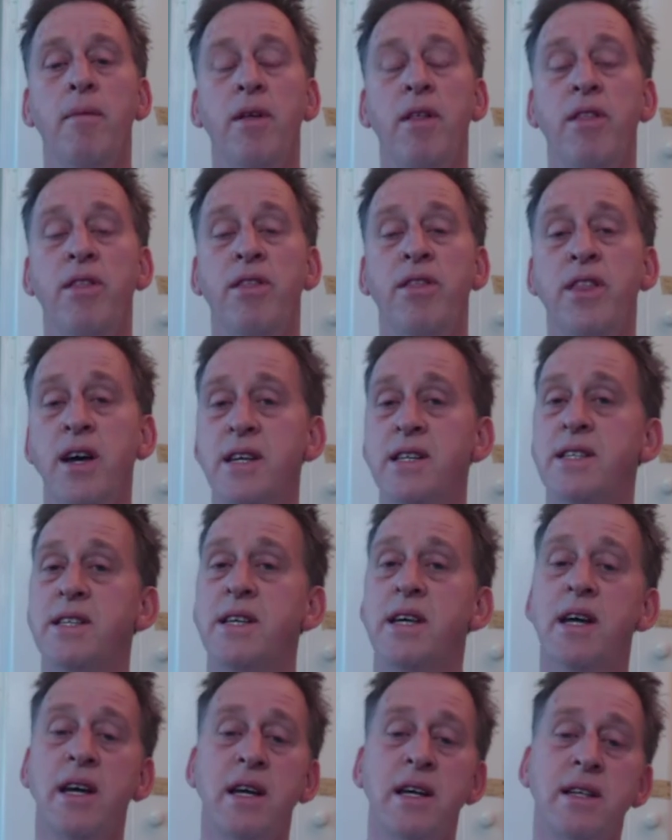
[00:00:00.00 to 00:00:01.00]
This
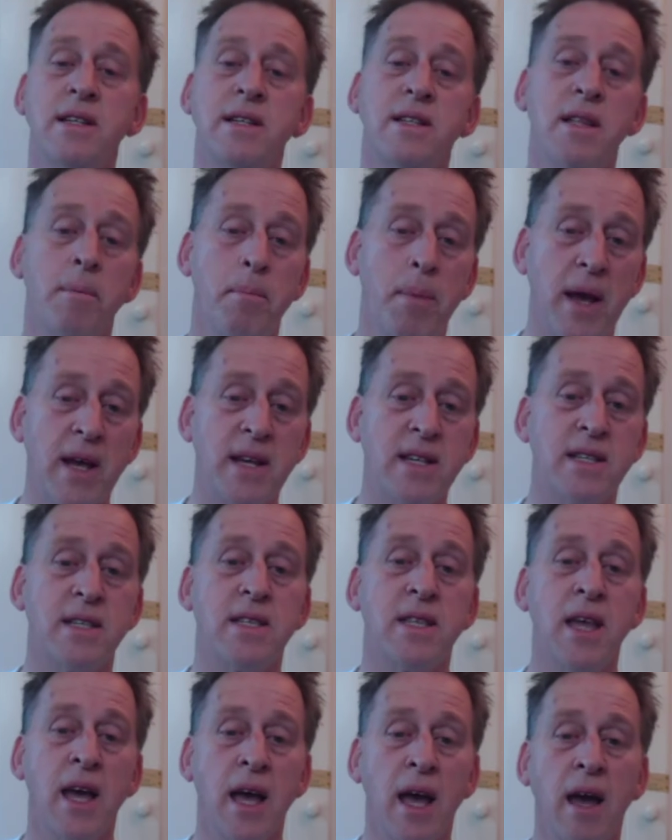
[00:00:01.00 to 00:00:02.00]
is the best
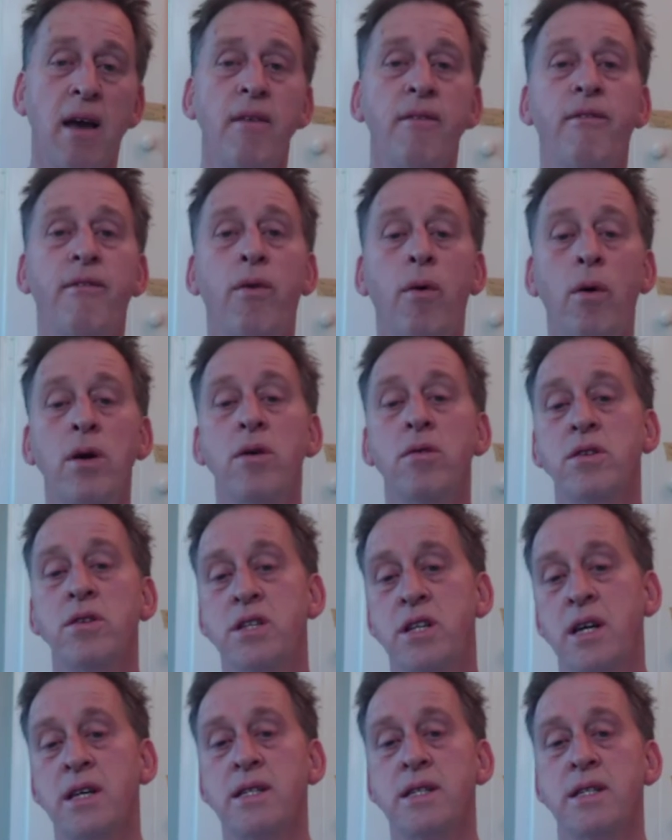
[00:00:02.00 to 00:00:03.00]
thing for your
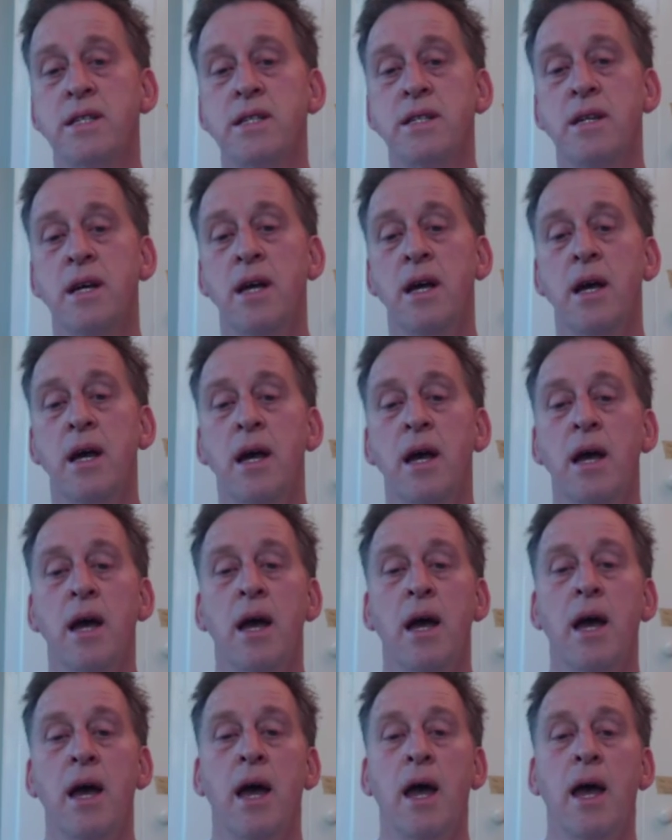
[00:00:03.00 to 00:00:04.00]
chess.
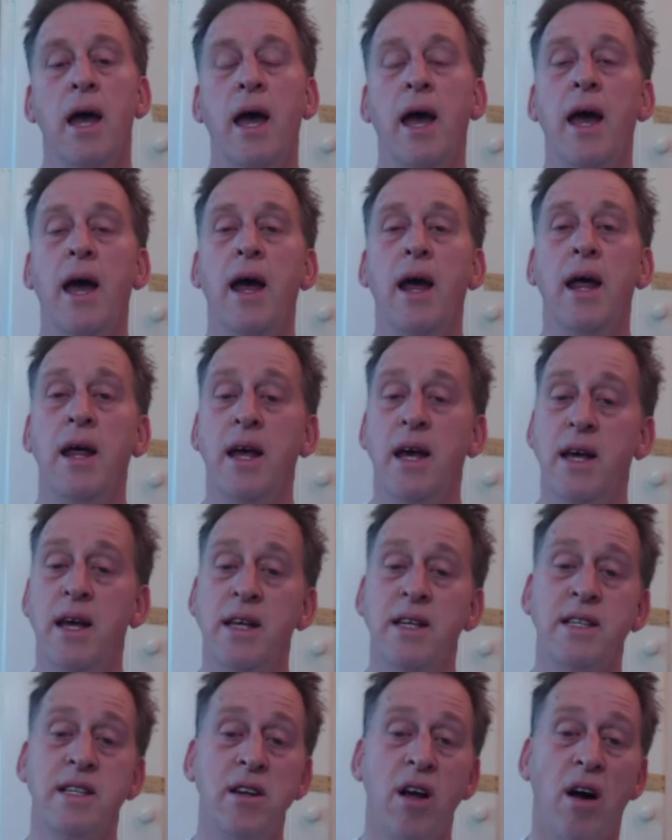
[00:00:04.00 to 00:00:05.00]
It
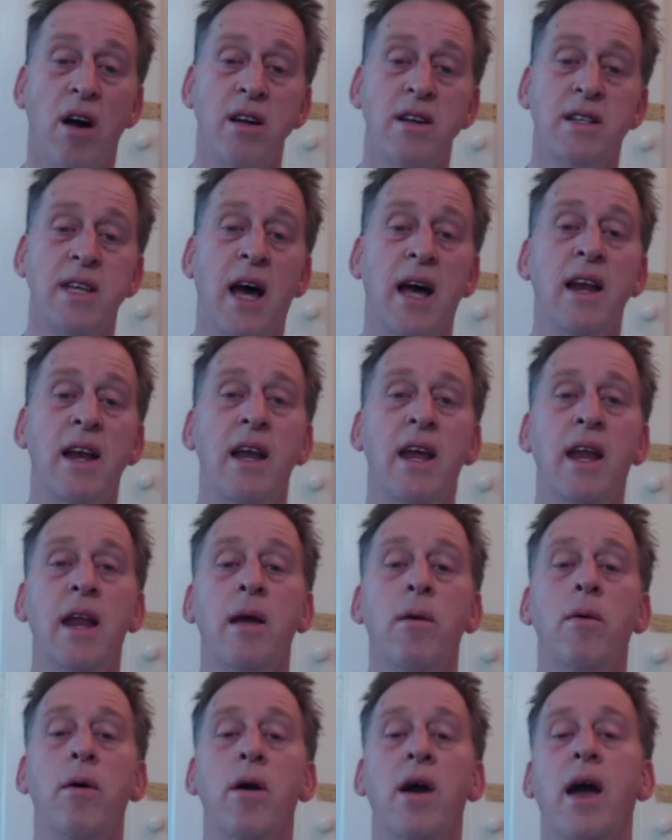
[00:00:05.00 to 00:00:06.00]
is not done
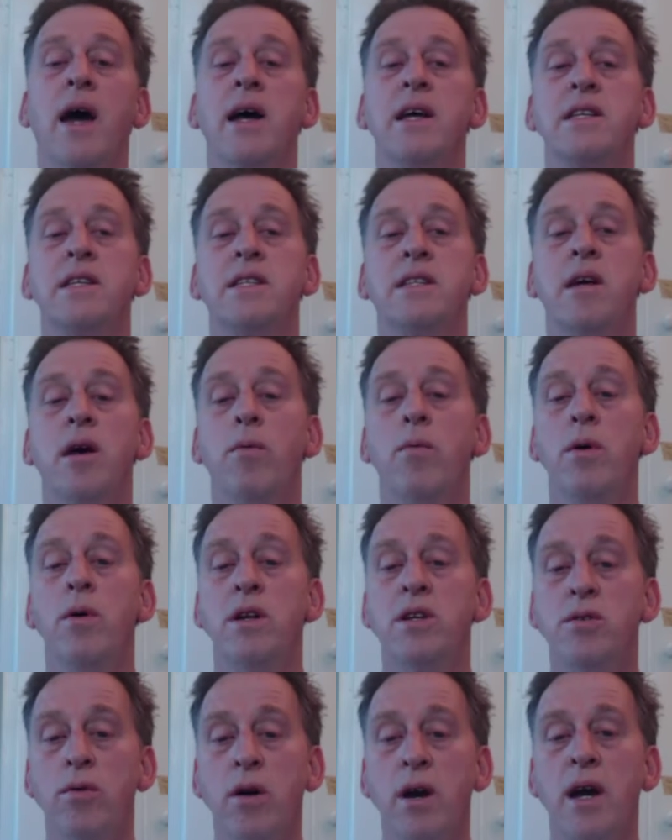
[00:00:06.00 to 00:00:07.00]
anywhere else. So we're
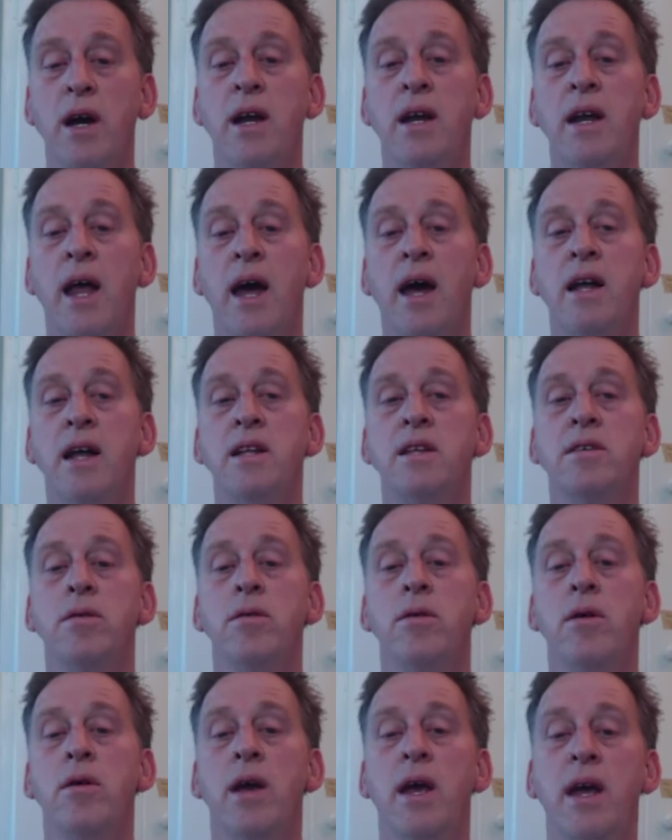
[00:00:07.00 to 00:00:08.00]
talking now
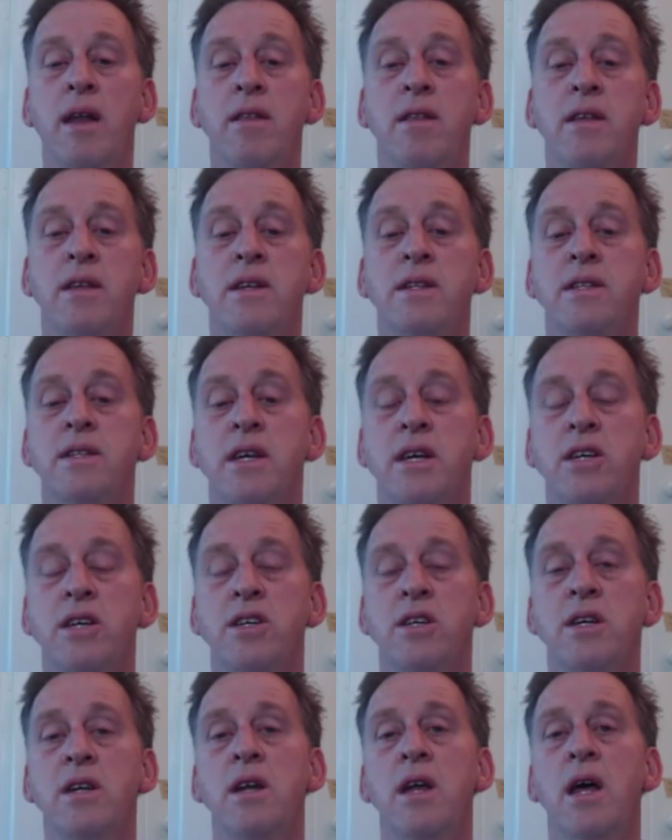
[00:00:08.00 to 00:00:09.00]
to end this
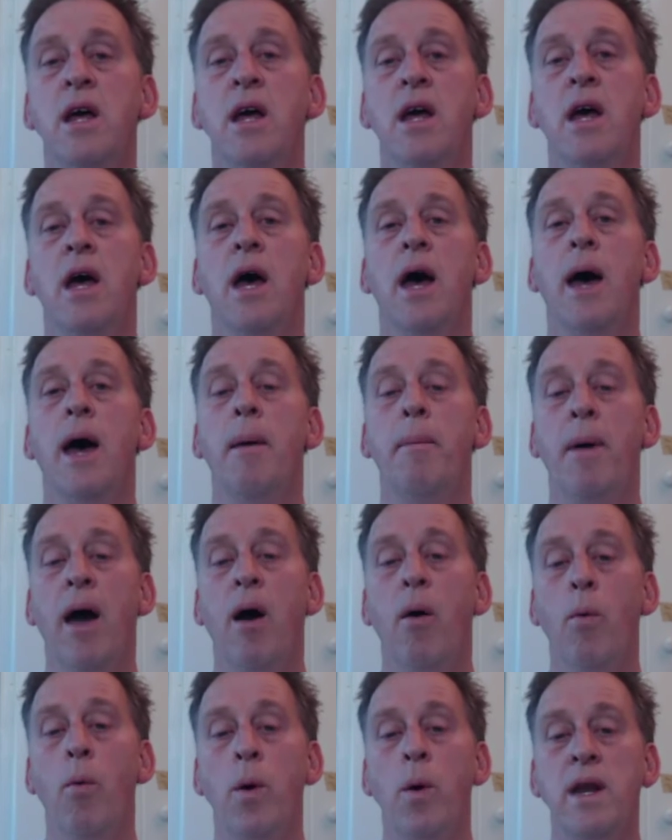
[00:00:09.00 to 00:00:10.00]
session
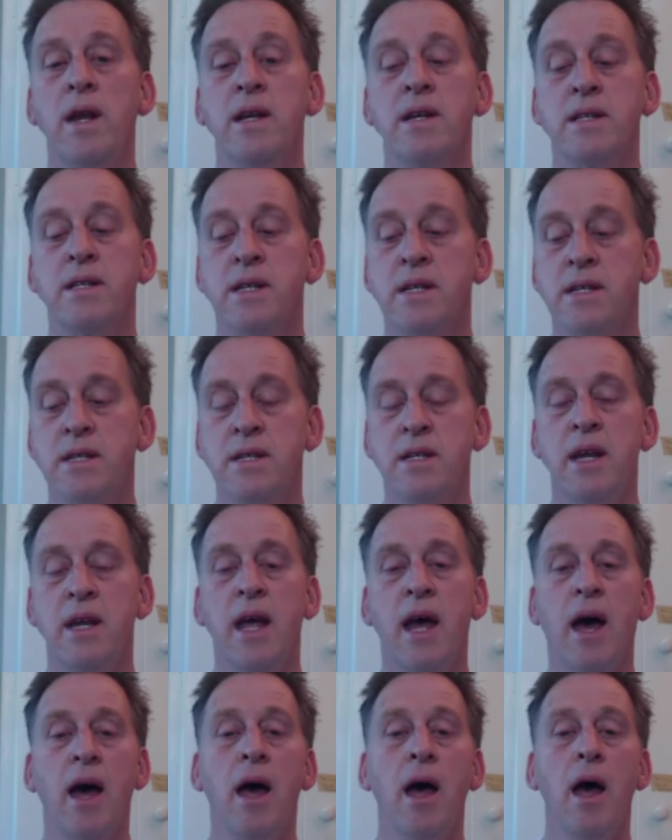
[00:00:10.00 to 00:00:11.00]
about weaknesses.
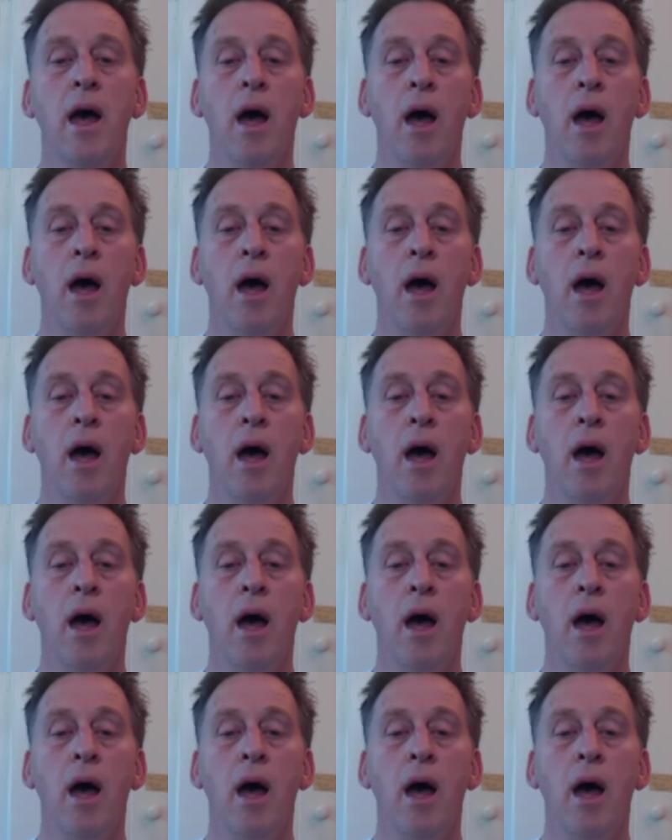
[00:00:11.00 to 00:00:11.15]
Now,